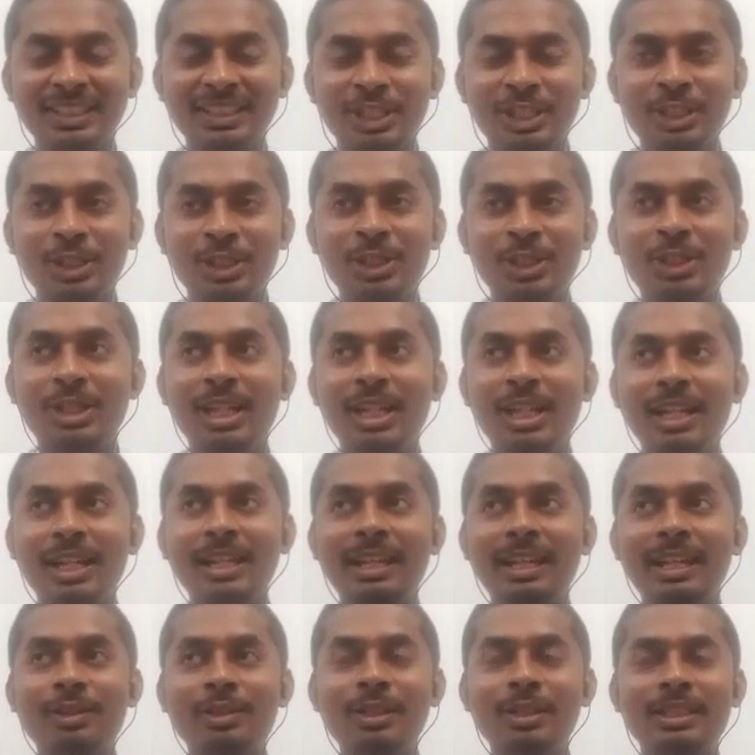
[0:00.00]
No, I
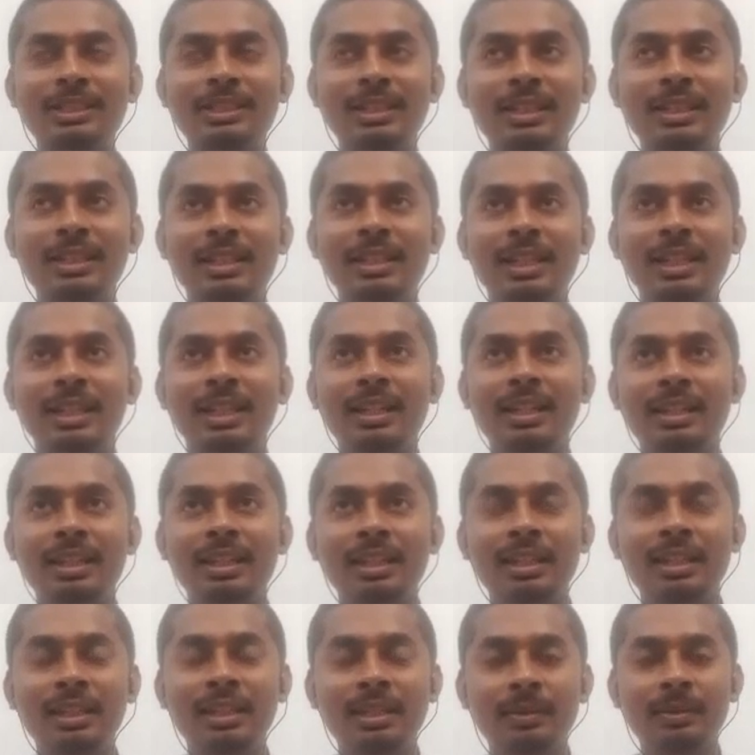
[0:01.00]
actually said that
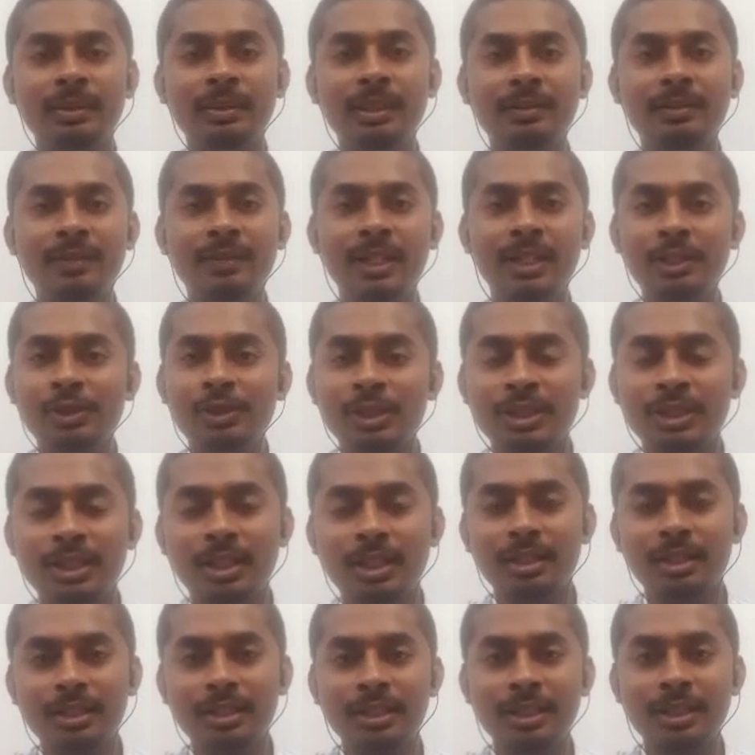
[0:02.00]
the the way you
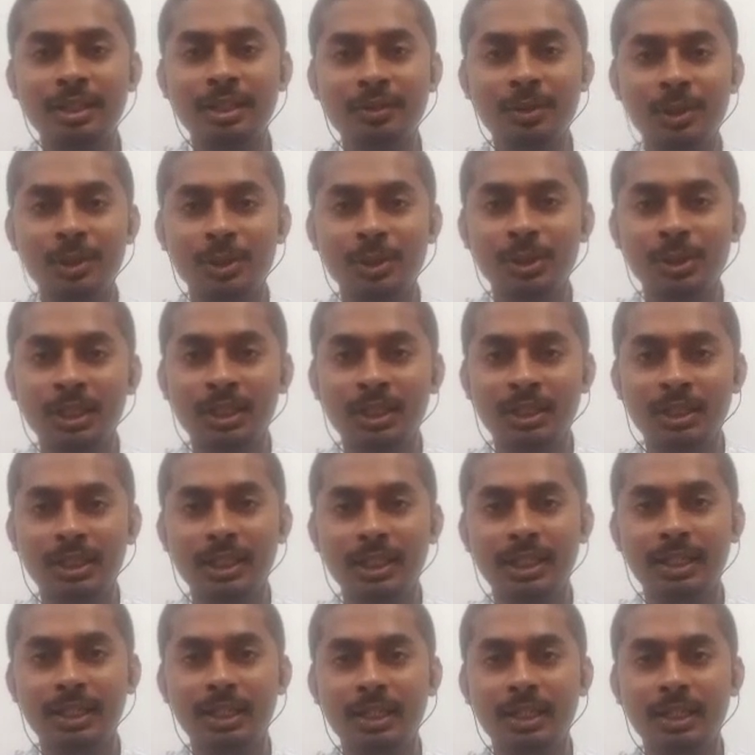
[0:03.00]
started interview
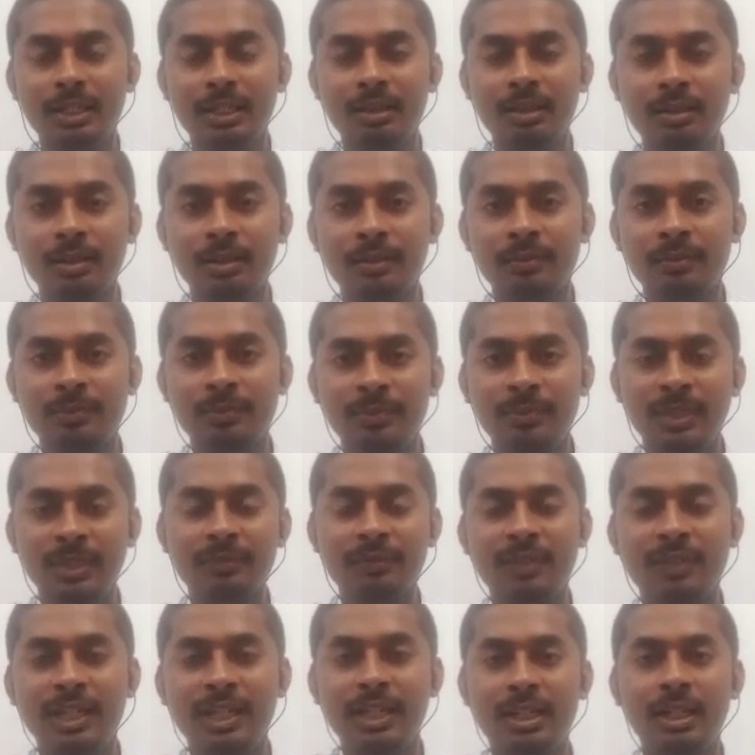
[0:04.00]
that uh, be
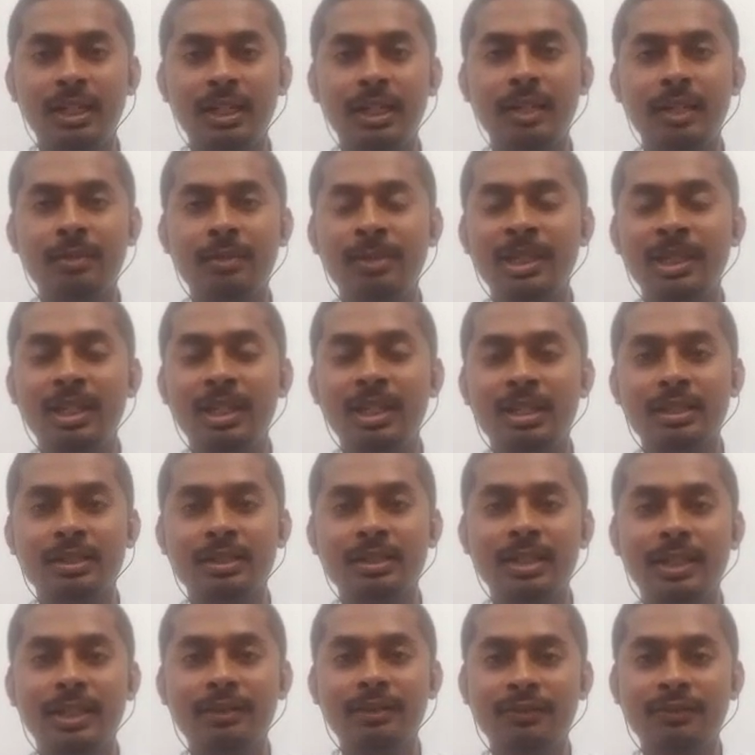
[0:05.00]
friendly, be are
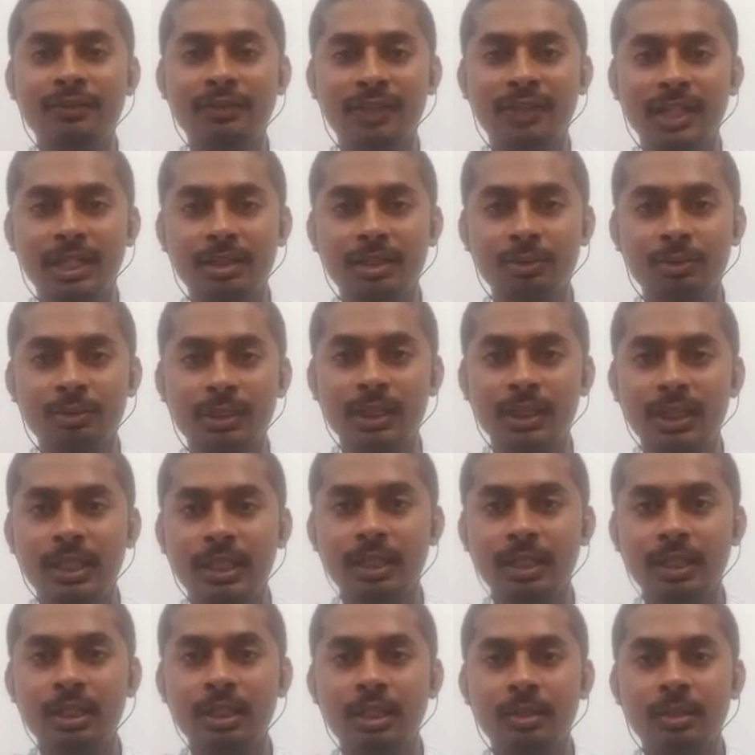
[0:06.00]
just like friend only,
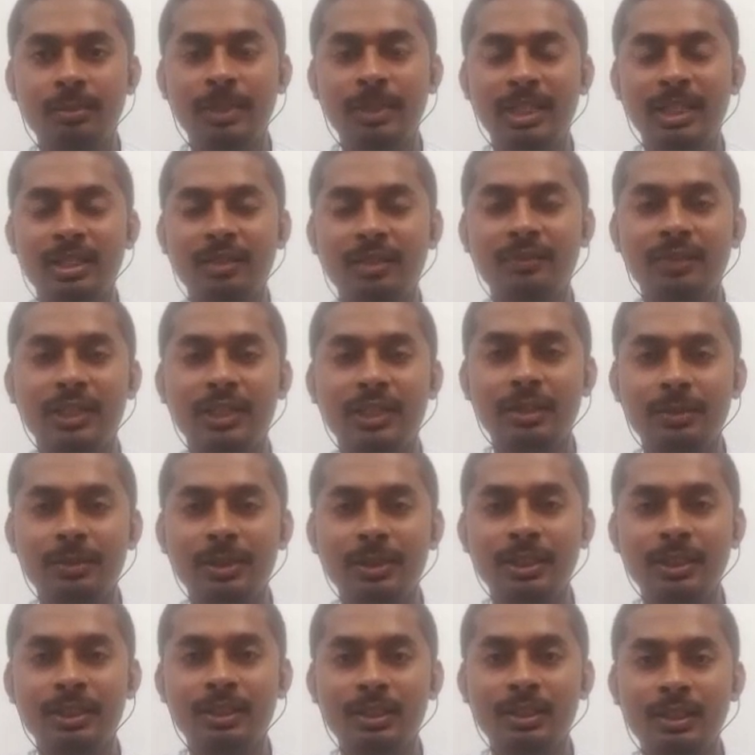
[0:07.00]
be
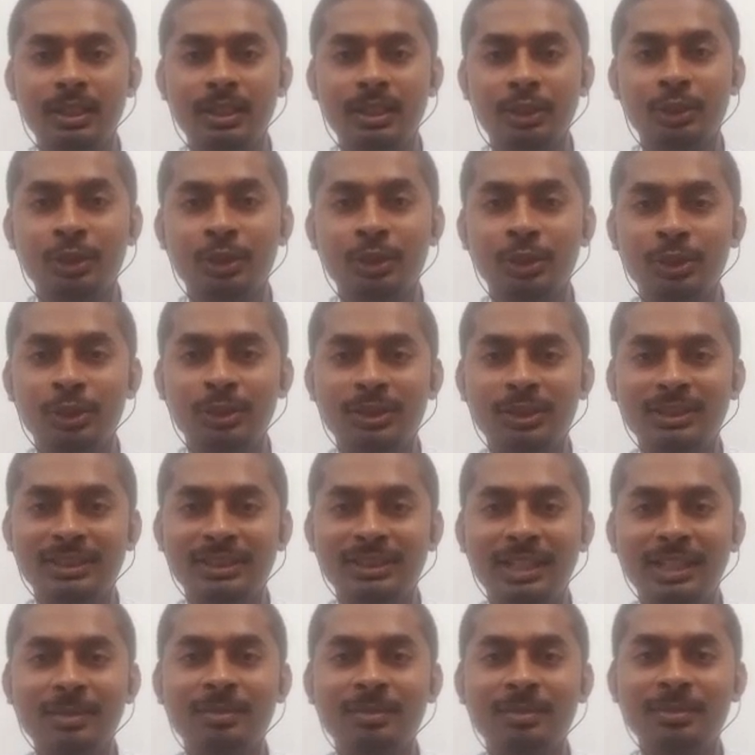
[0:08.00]
comfortable. So
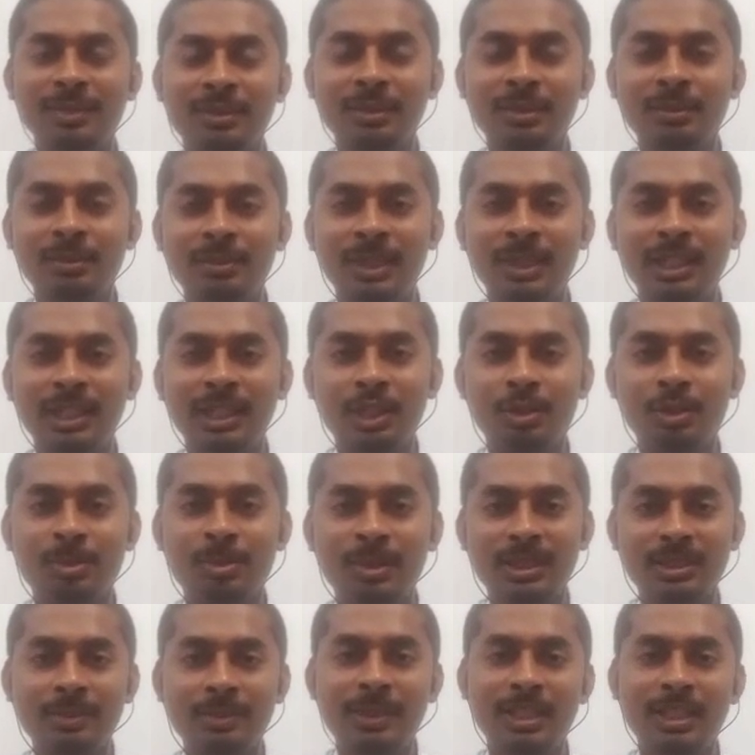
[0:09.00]
same, many
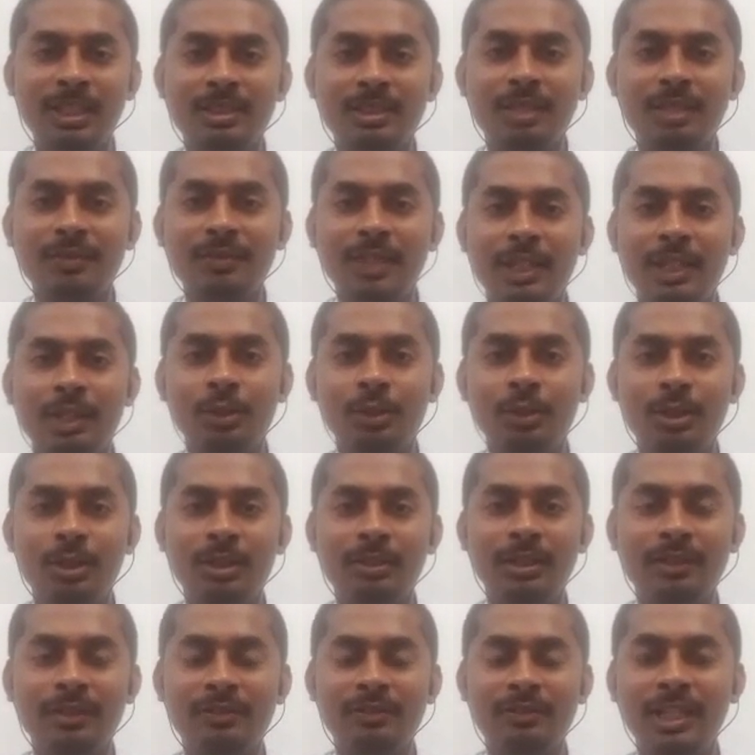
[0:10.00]
UPSC panels are very good.
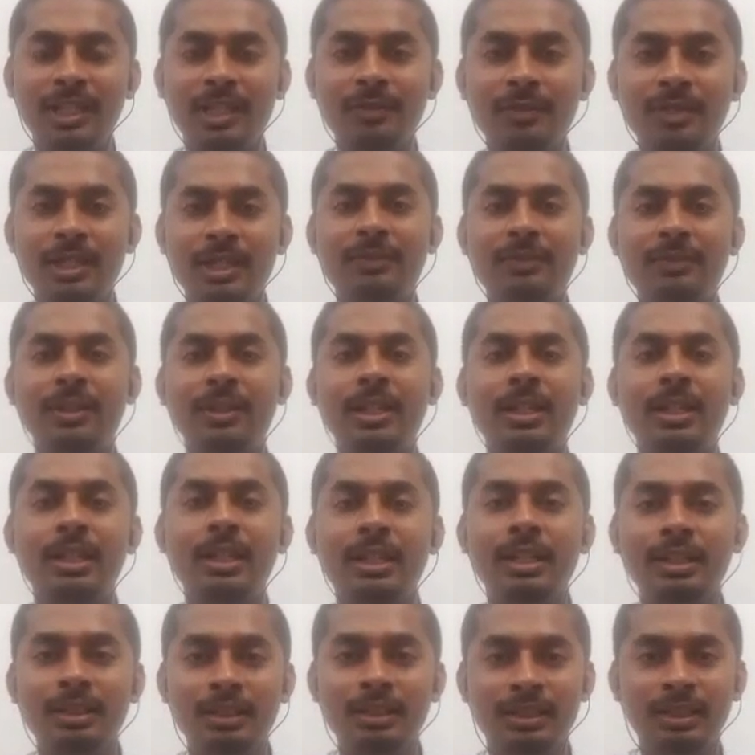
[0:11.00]
They, they are very
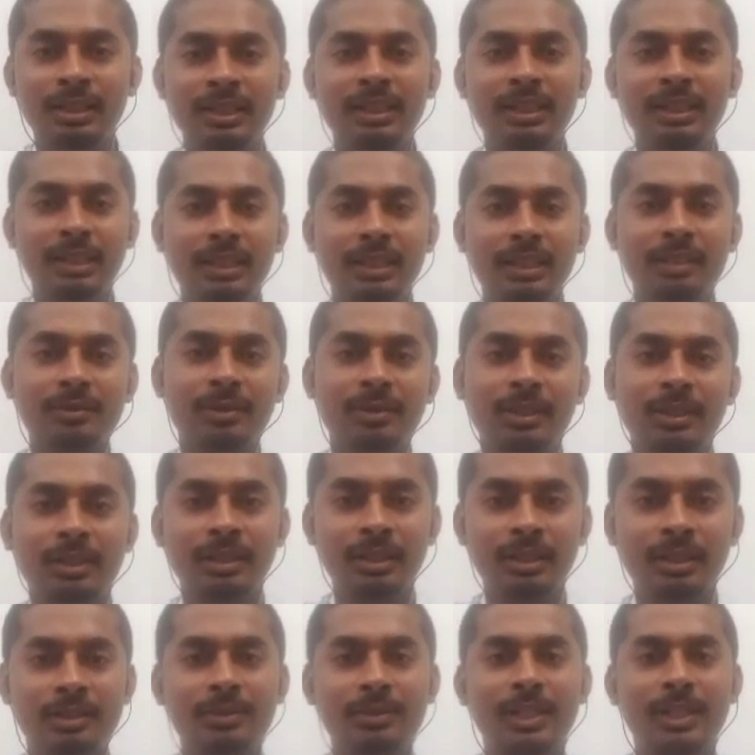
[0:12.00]
friendly. This
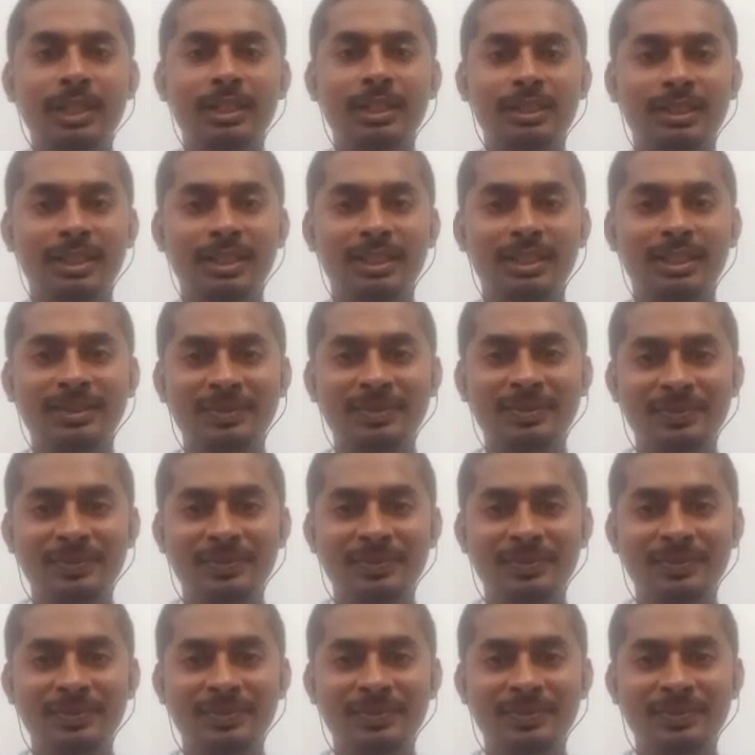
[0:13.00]
this way I said.